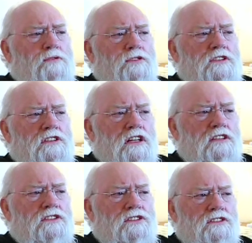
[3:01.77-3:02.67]

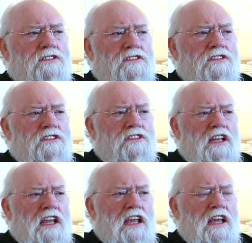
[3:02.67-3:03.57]
productions
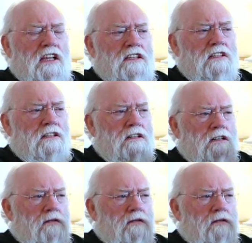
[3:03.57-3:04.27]
and